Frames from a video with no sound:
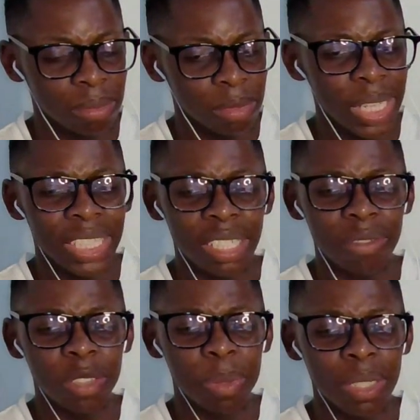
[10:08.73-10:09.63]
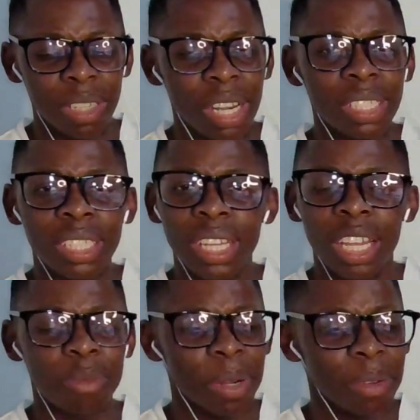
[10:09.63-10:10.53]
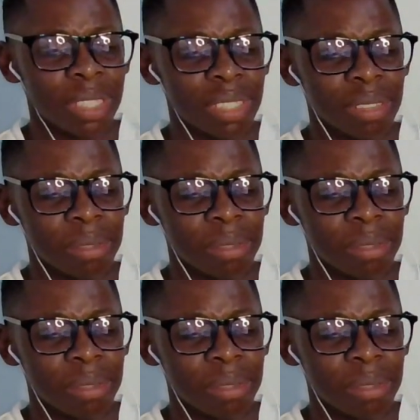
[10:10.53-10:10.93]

Wait, Jeffy's parents are not this guy's parents.